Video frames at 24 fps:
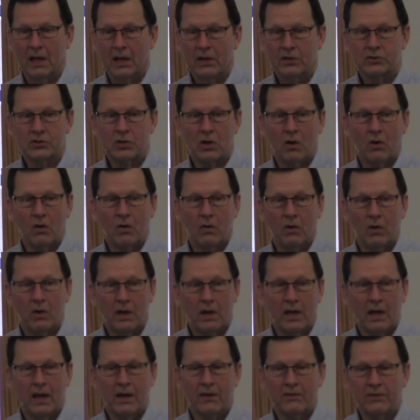So
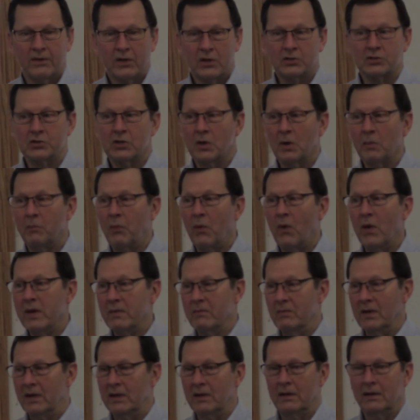it, there's an
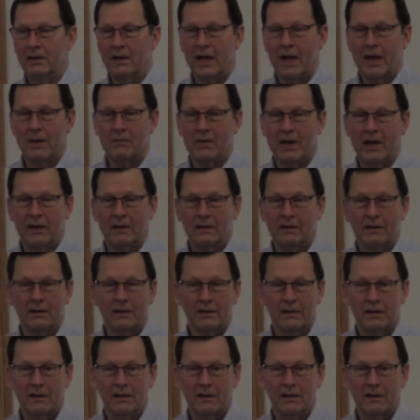appointment. Amen?